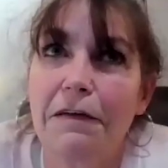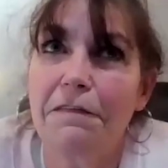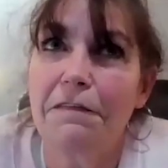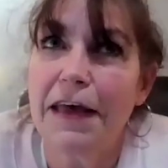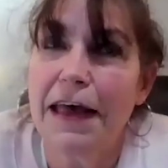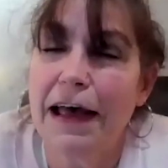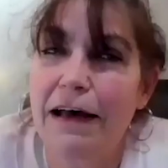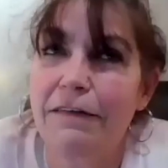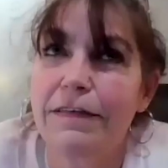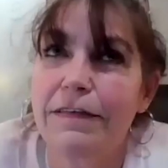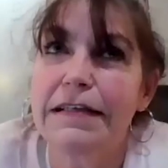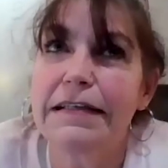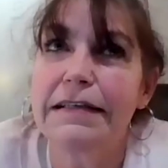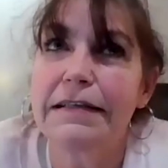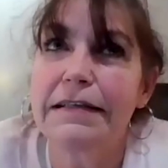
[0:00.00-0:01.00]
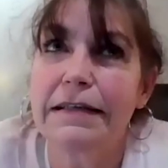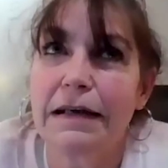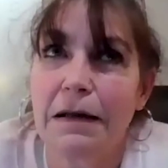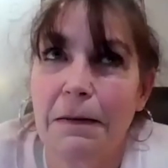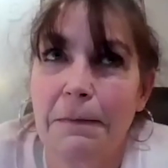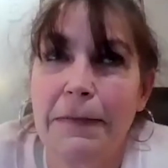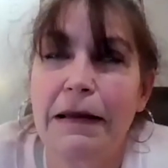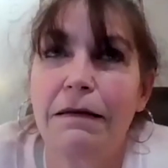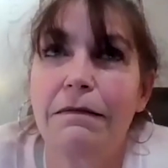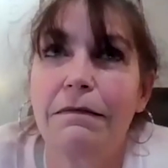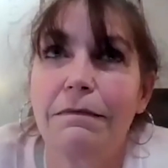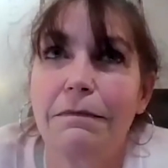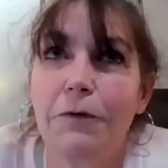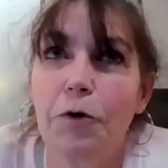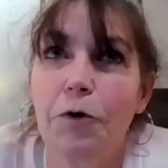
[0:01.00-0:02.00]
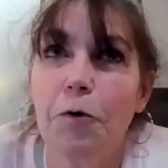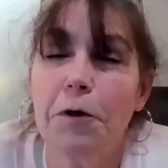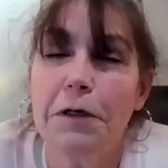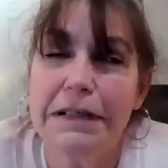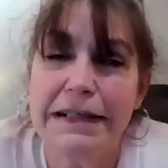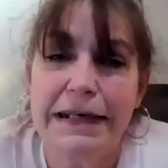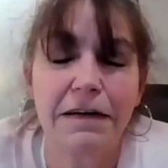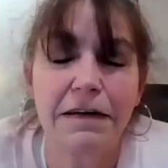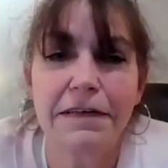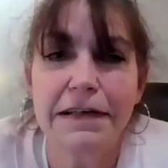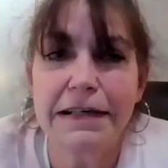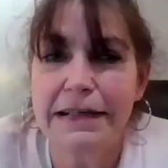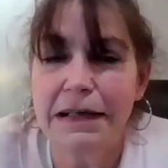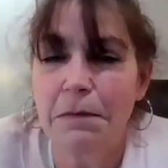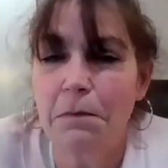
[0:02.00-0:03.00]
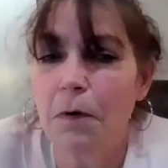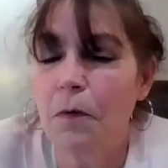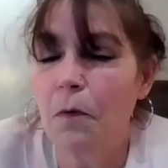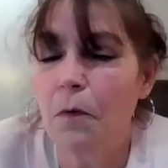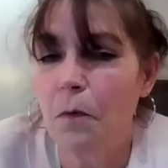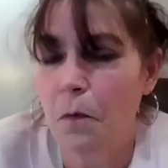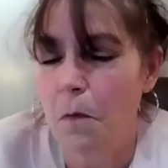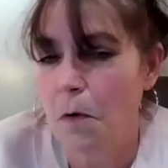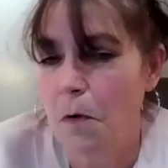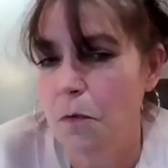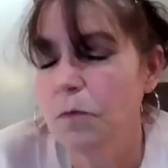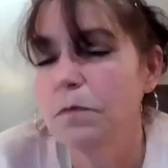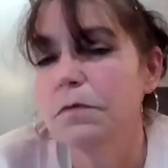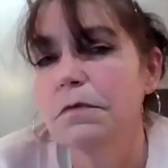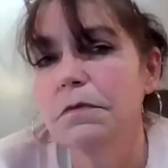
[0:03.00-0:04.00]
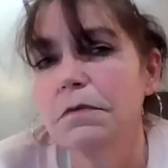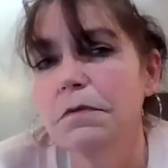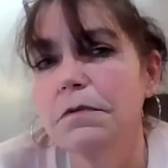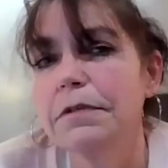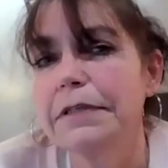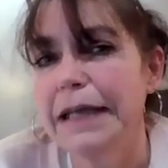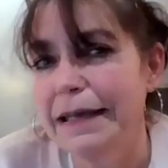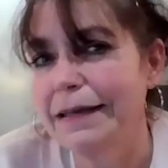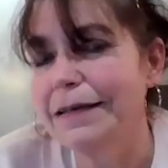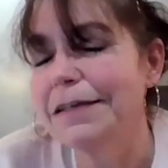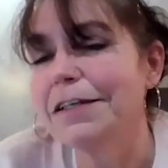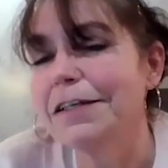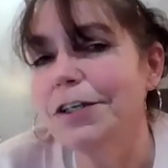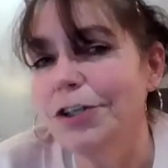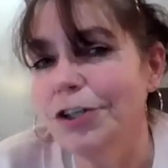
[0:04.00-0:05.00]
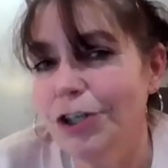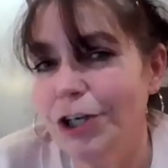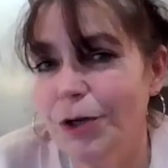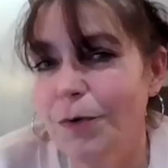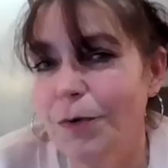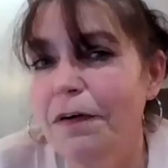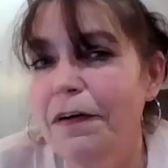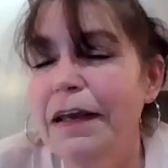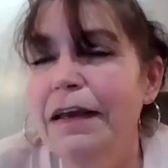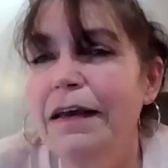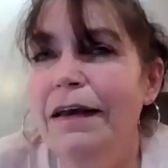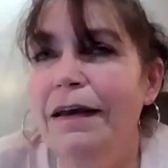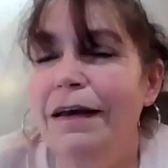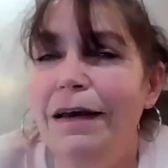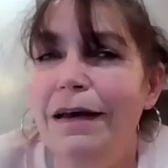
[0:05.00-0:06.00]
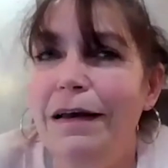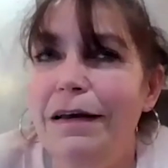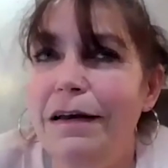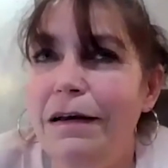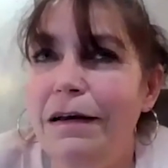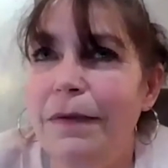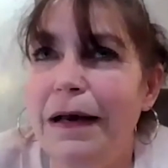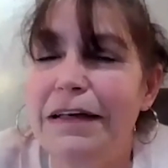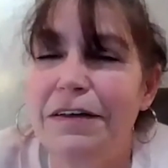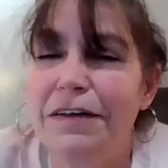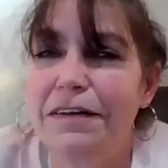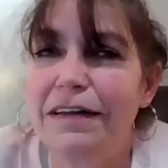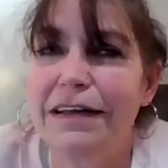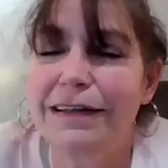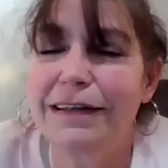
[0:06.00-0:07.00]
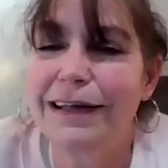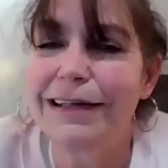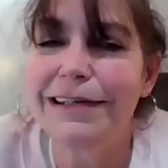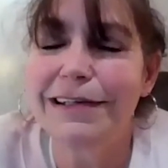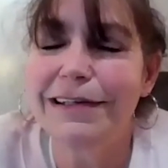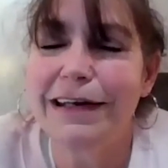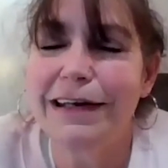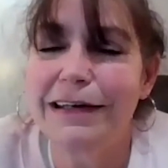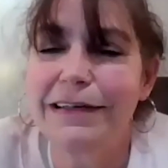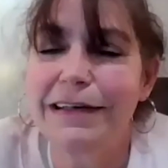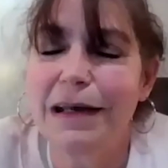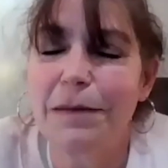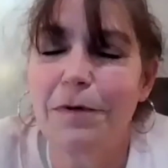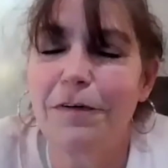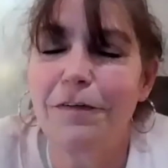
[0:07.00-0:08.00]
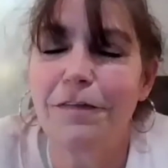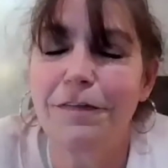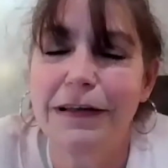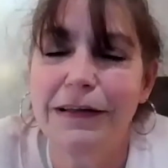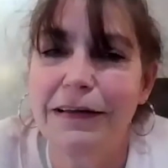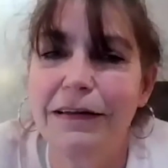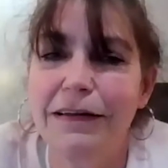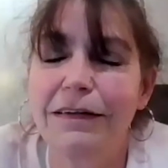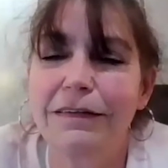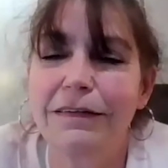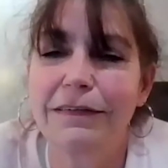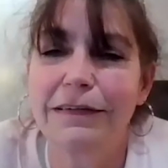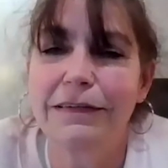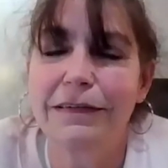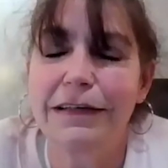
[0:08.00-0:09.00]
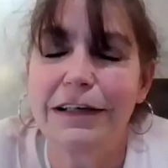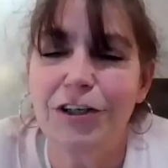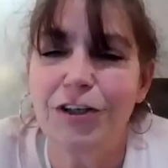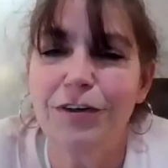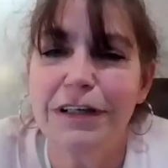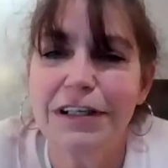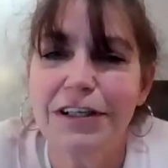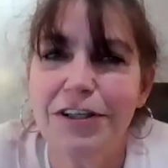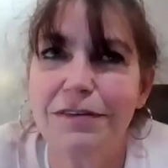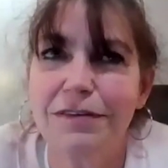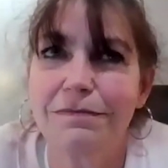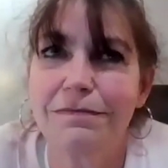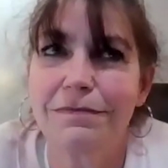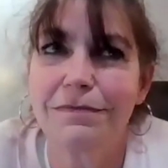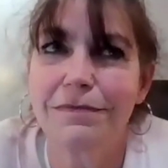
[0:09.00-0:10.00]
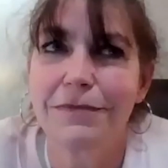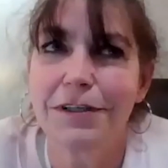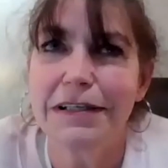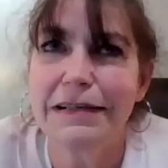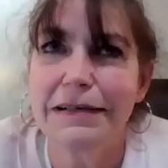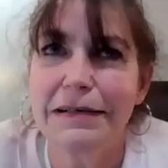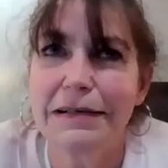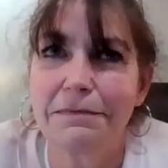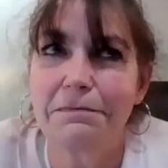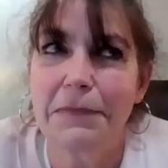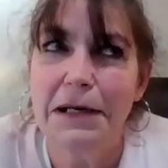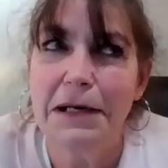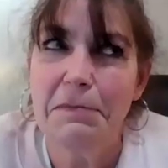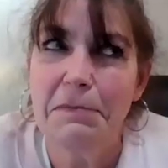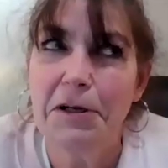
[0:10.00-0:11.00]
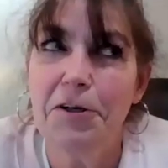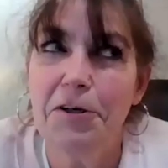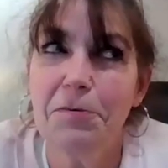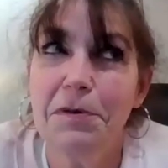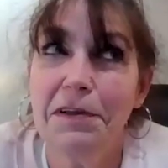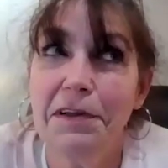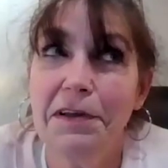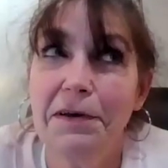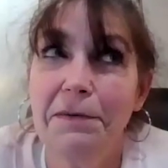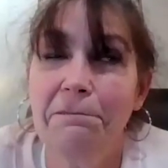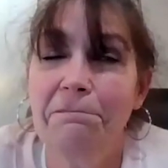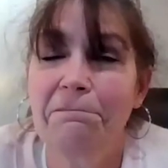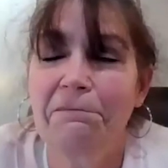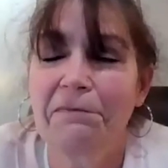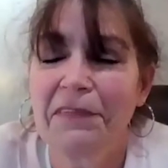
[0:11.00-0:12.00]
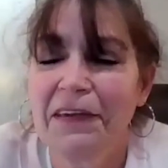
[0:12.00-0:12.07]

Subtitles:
if they have a settlement towards the end of December, won't take it until January. I don't think that's any type of illegal issue. That's just a money management thing.